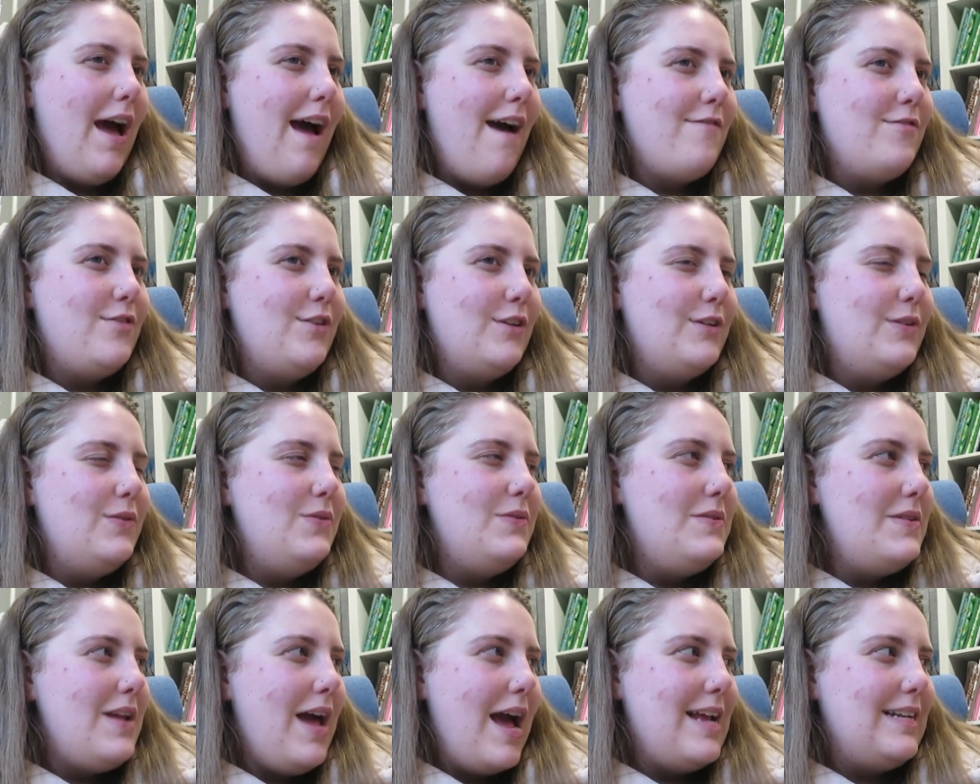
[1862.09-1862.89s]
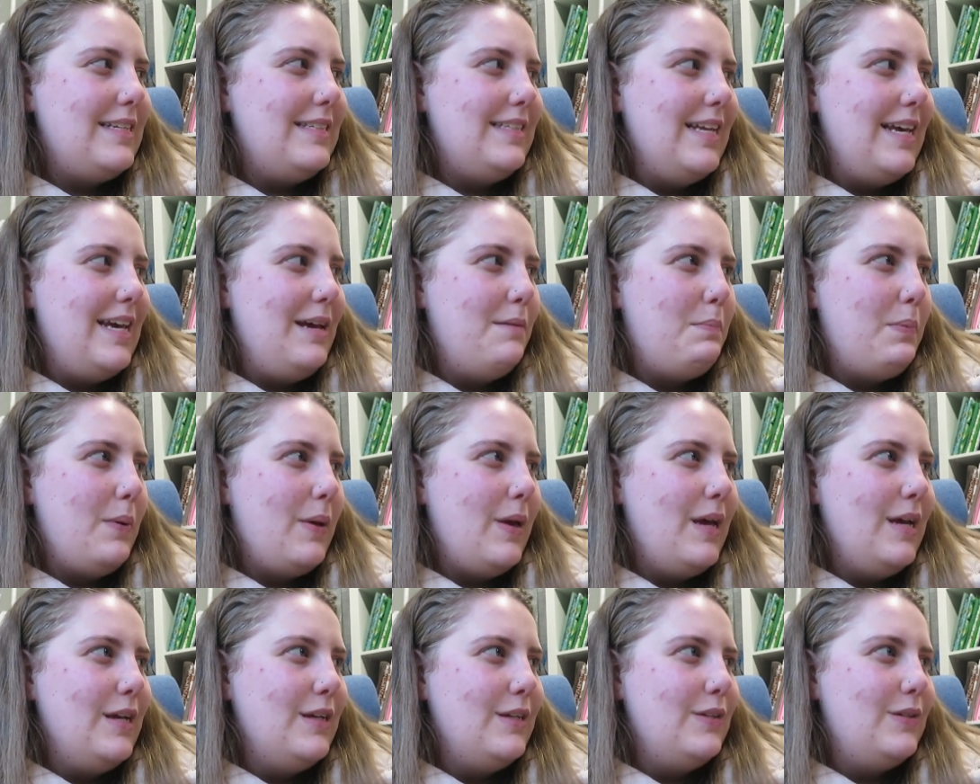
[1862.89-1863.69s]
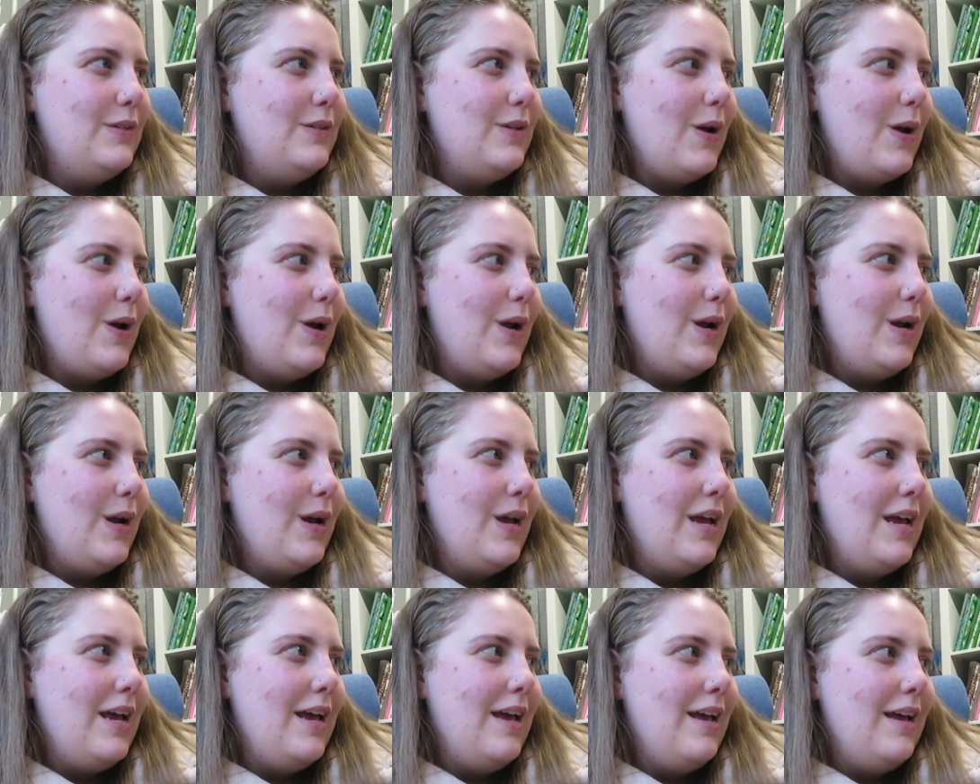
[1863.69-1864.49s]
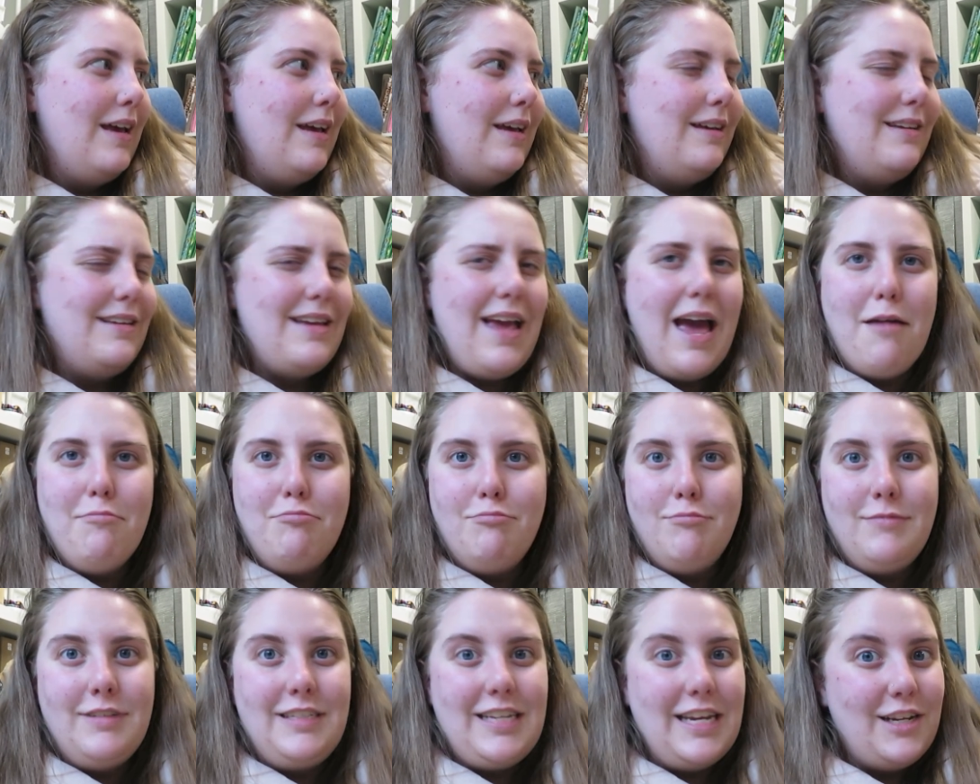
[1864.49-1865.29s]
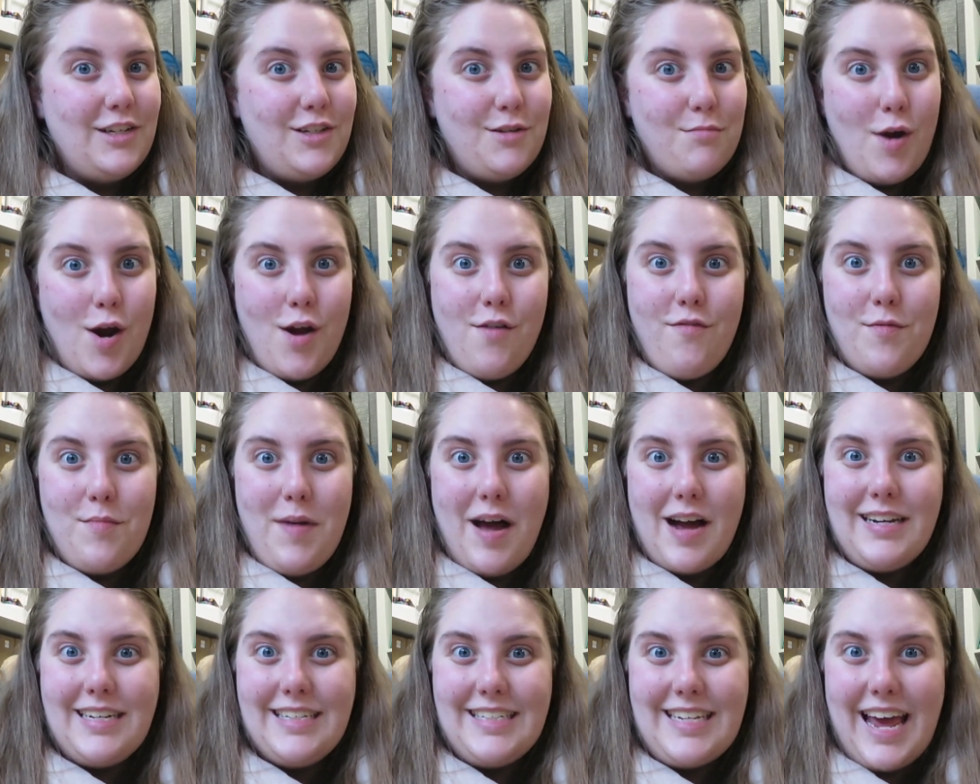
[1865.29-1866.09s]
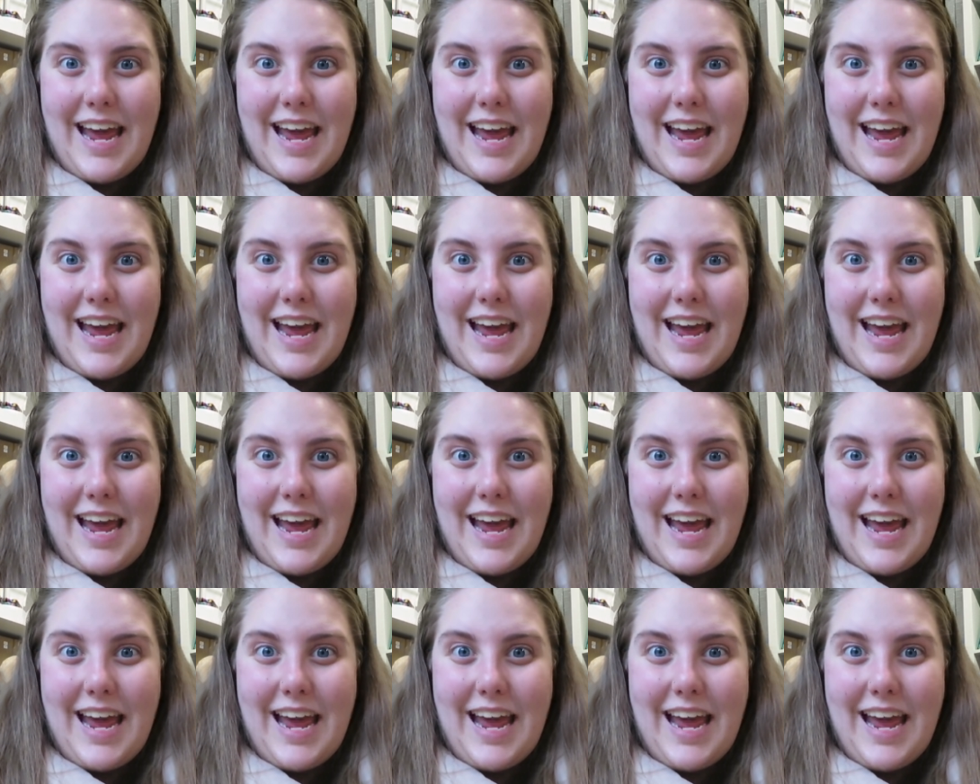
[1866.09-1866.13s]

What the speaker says: after a good night's sleep. So yeah, see you tomorrow for market